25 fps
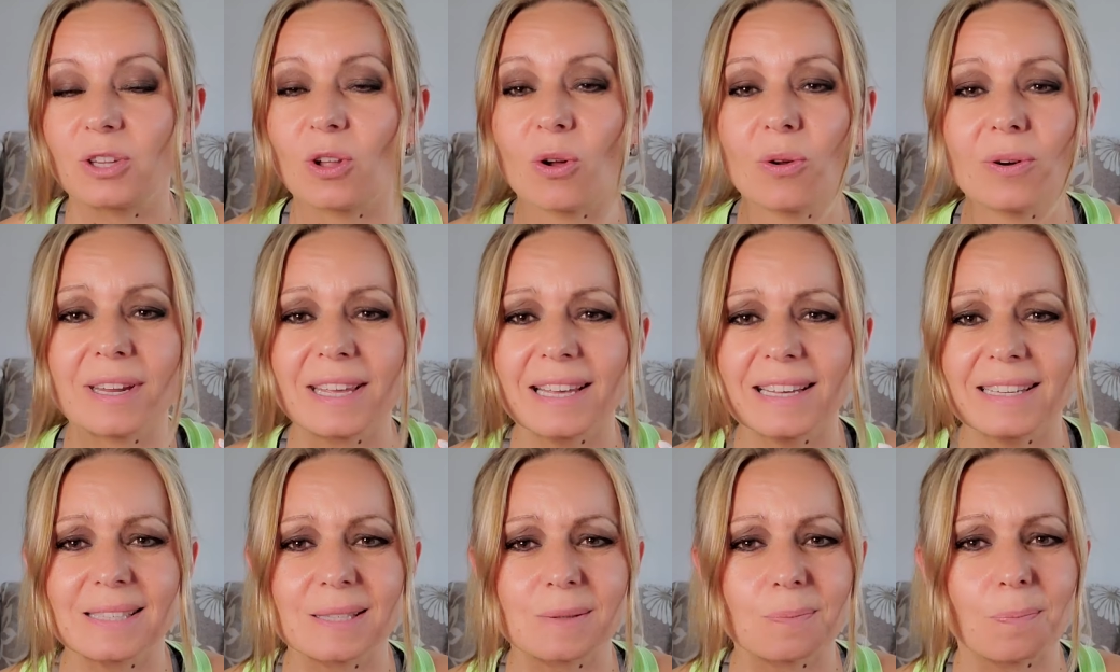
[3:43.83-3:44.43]
Don't
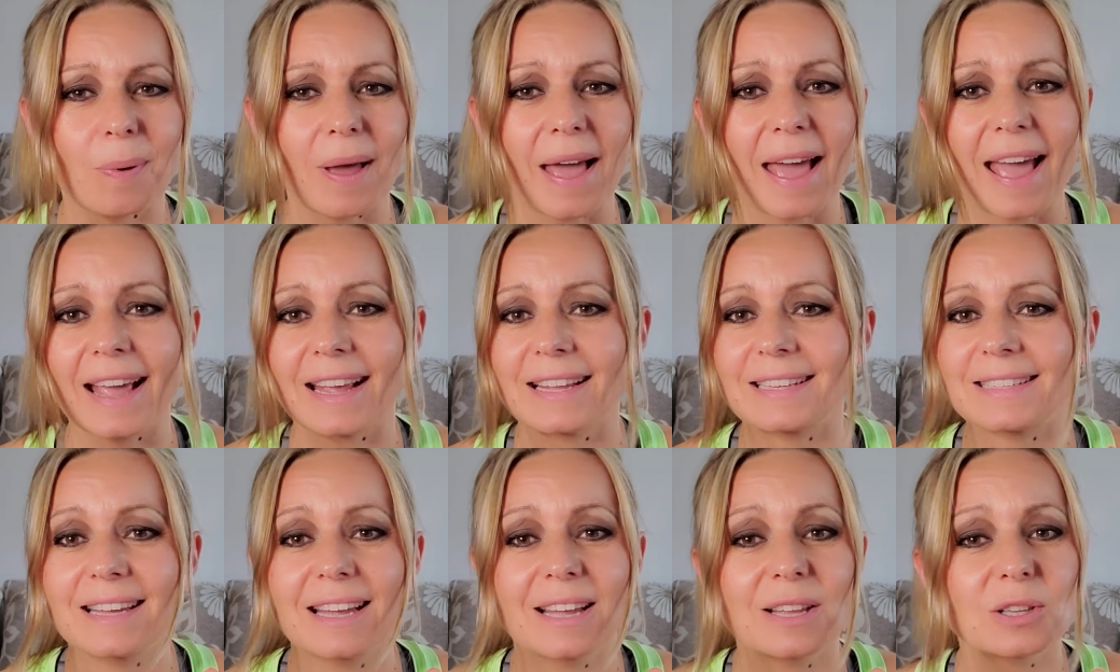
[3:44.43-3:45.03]

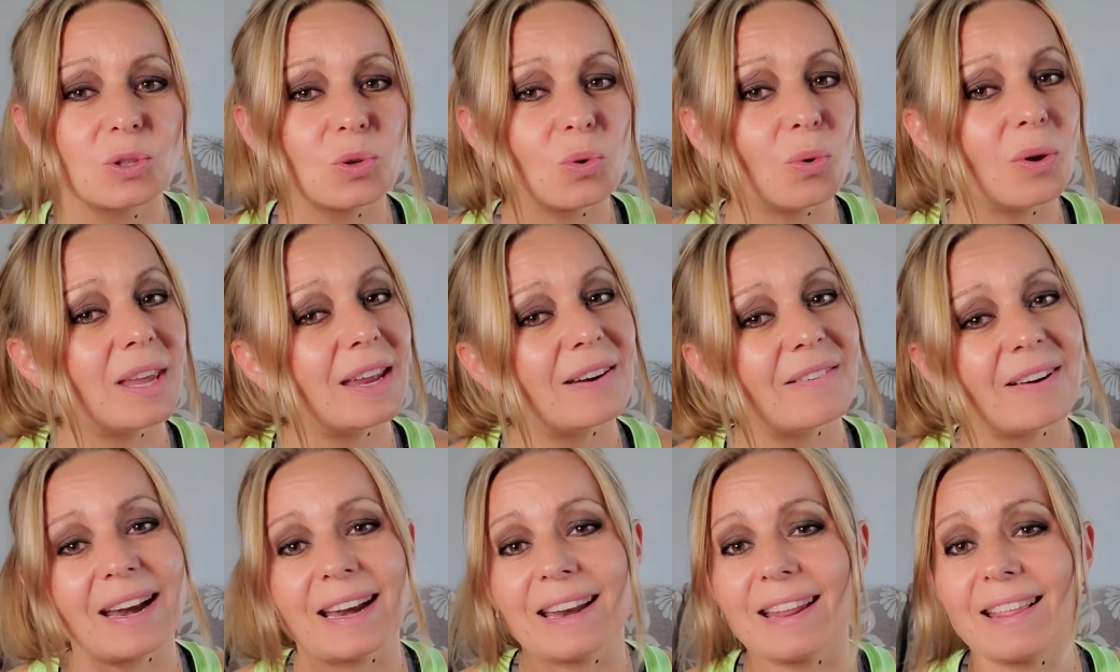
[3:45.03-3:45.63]
expect to
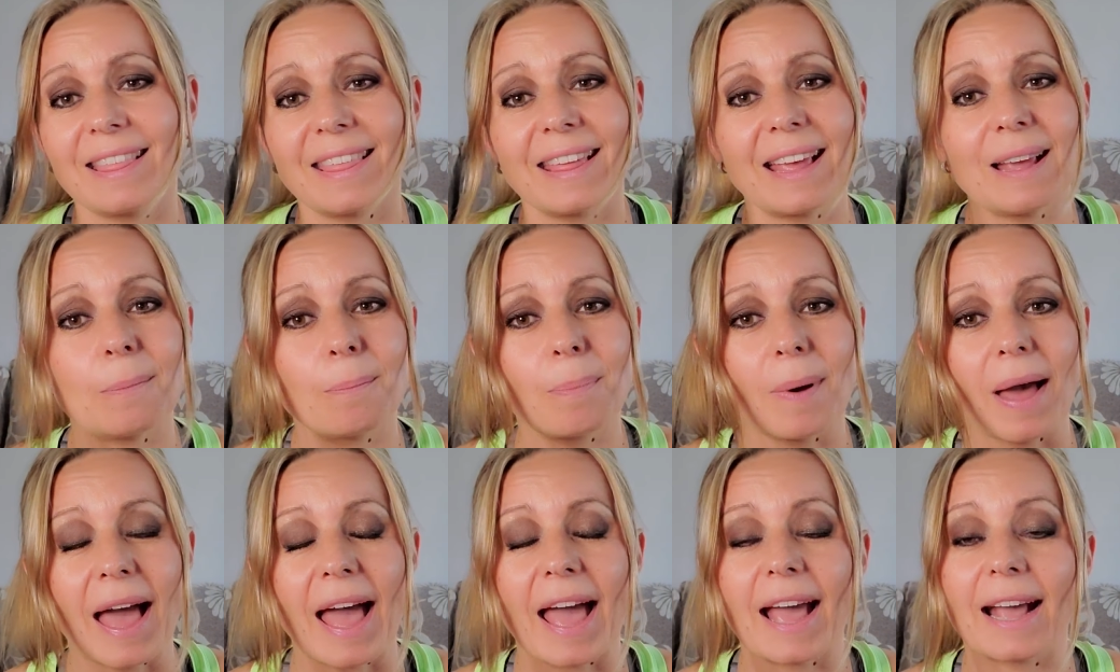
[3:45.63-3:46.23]
hear anything
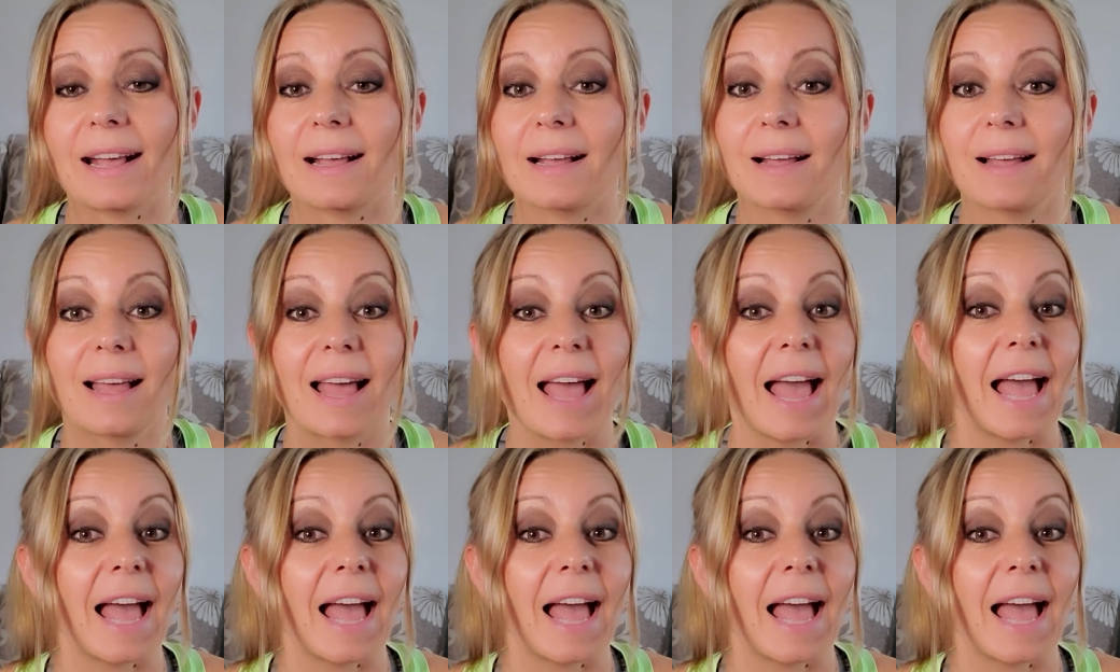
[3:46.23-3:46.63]
back